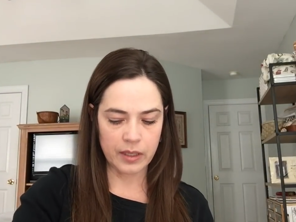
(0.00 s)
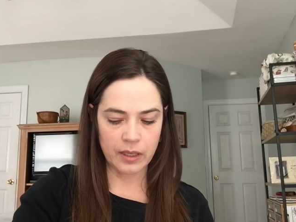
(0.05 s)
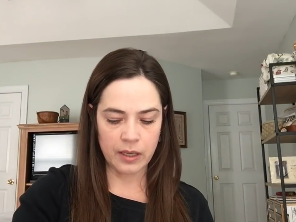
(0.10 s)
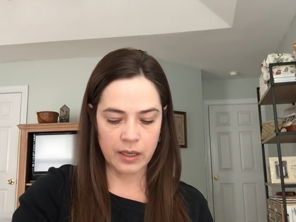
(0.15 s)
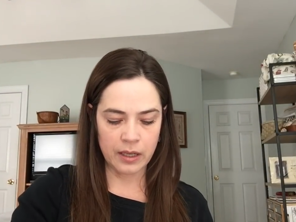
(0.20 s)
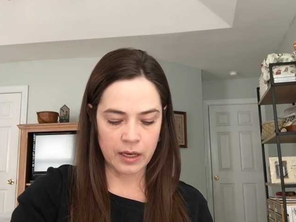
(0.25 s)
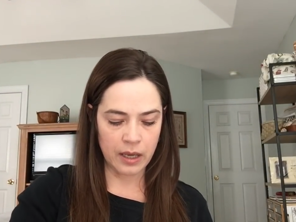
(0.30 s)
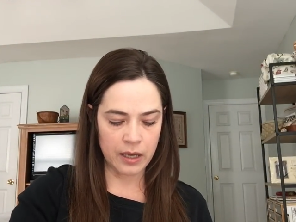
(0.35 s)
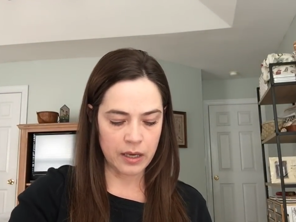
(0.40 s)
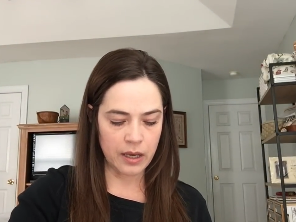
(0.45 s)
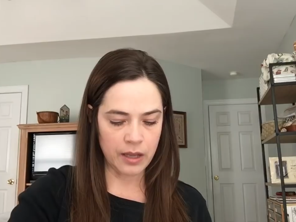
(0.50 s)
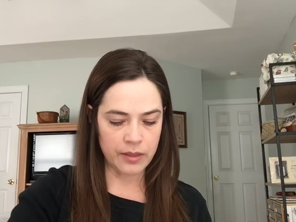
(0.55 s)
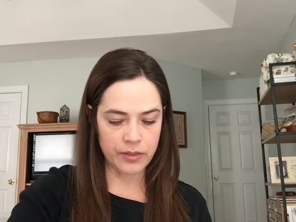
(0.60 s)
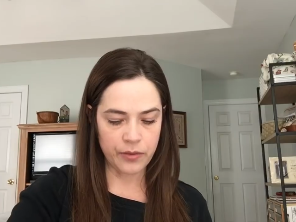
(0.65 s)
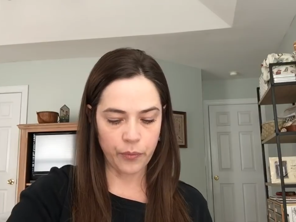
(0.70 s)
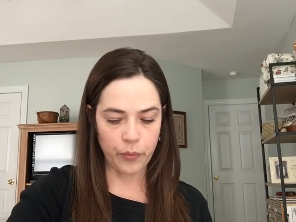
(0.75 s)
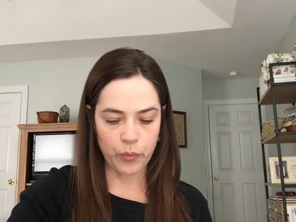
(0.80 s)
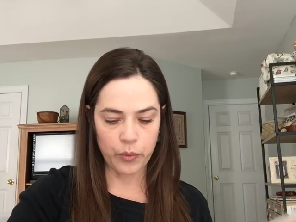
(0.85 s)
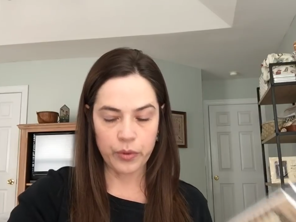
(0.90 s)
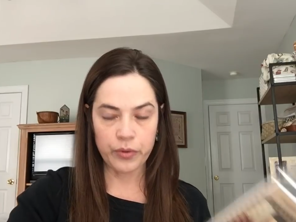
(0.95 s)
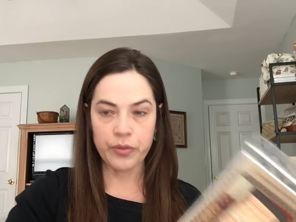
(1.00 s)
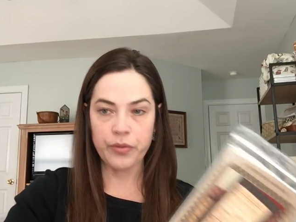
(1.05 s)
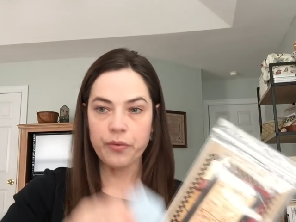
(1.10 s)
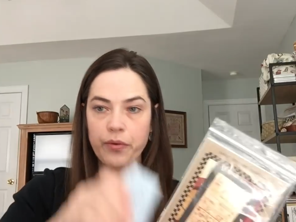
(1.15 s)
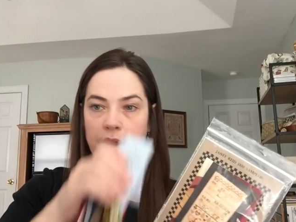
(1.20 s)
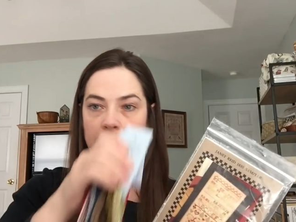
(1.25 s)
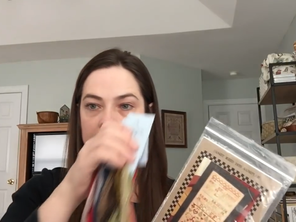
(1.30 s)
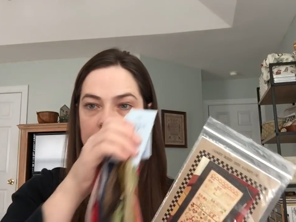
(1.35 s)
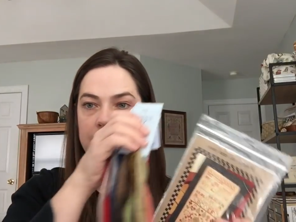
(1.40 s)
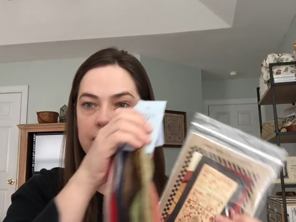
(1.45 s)
and I got the wool
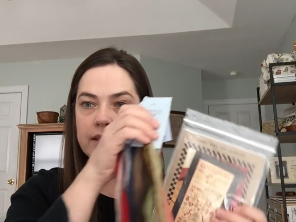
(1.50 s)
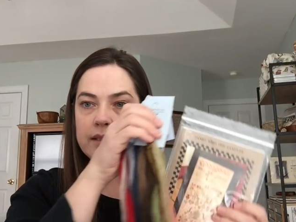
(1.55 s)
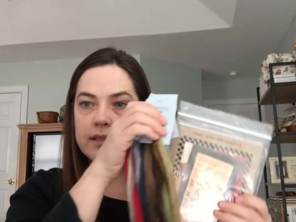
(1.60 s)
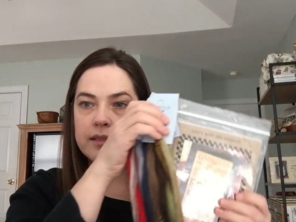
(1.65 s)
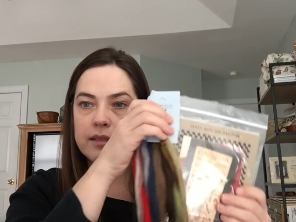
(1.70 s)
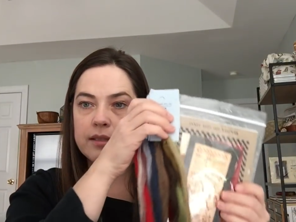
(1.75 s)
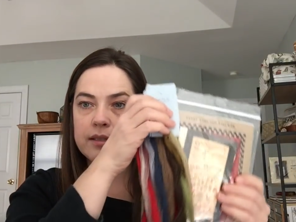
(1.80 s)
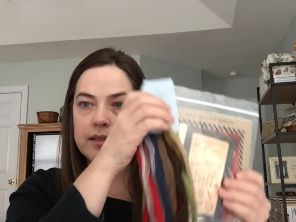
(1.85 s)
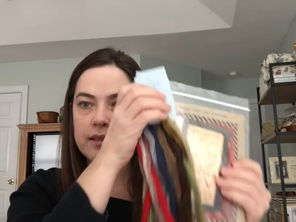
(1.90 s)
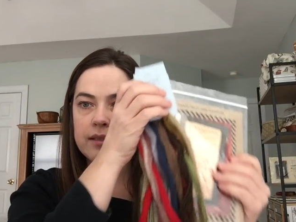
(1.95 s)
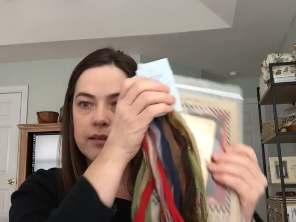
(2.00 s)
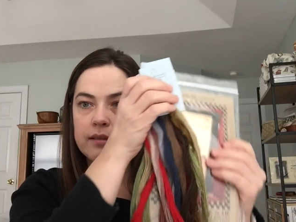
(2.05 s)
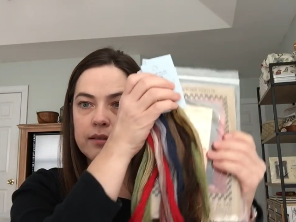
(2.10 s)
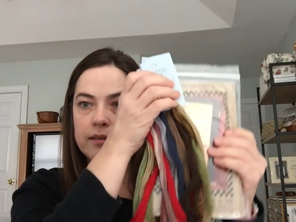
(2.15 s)
threads